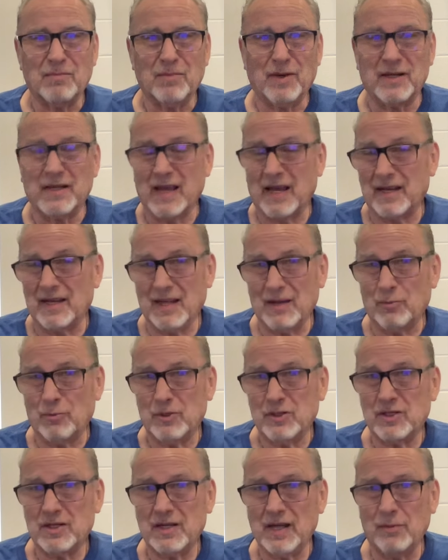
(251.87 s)
But yet it
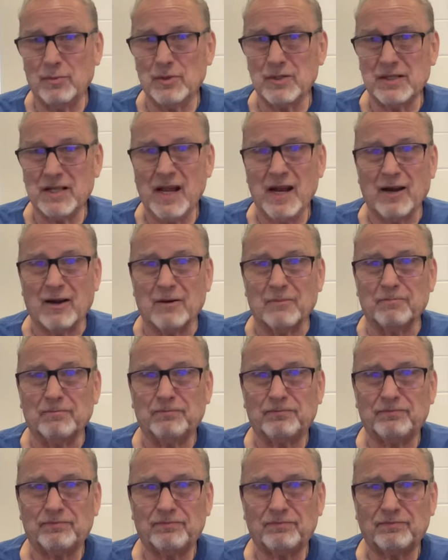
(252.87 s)
was there.
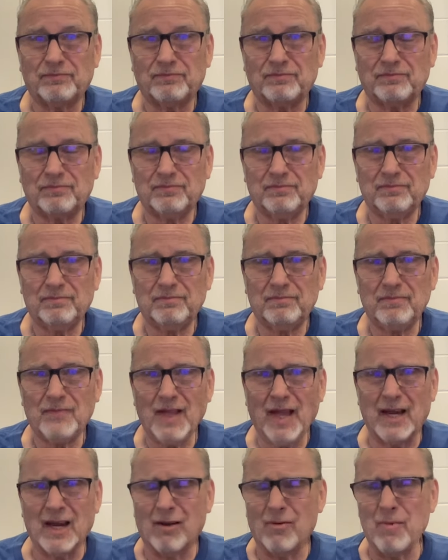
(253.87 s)

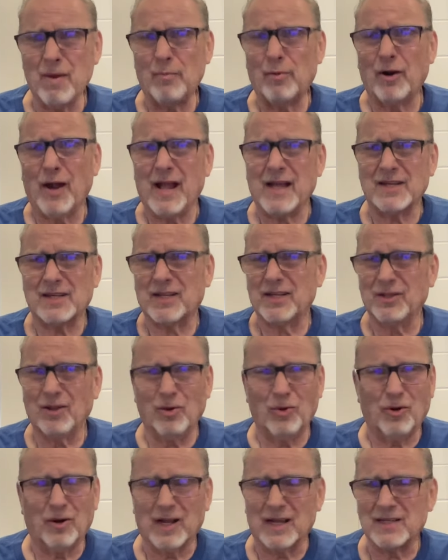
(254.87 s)
And I remember asking the
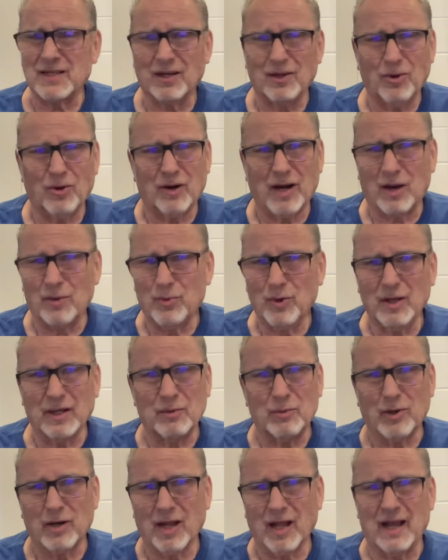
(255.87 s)
Lord, I said, Lord, I
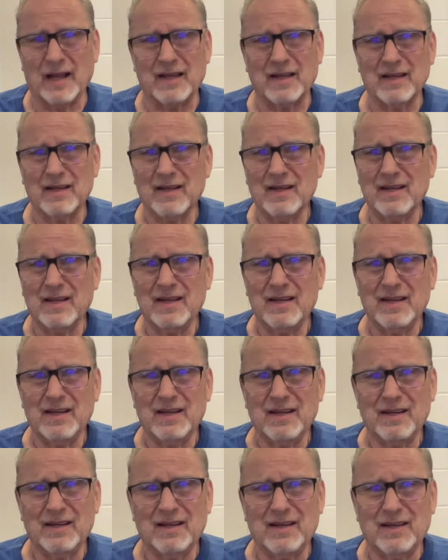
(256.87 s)
really would like
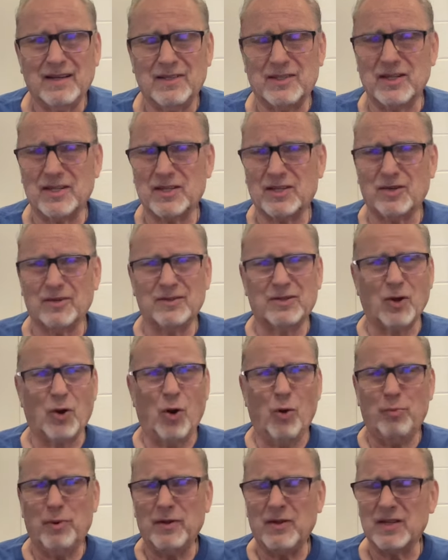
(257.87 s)
just to
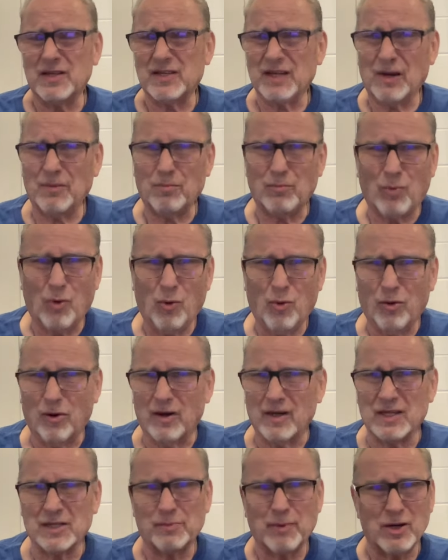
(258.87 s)
open this up
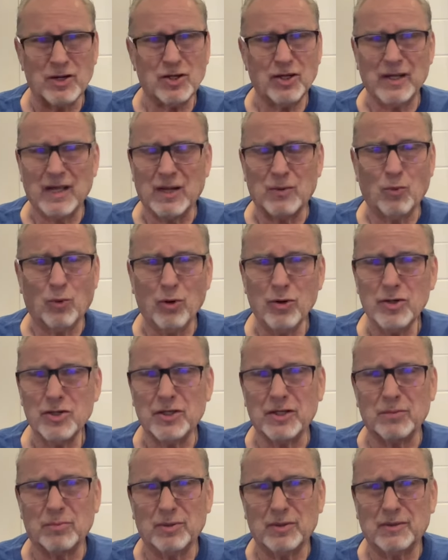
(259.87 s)
more, especially in
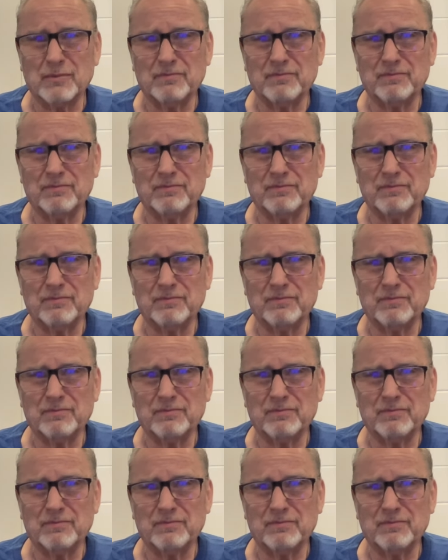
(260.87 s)
worship.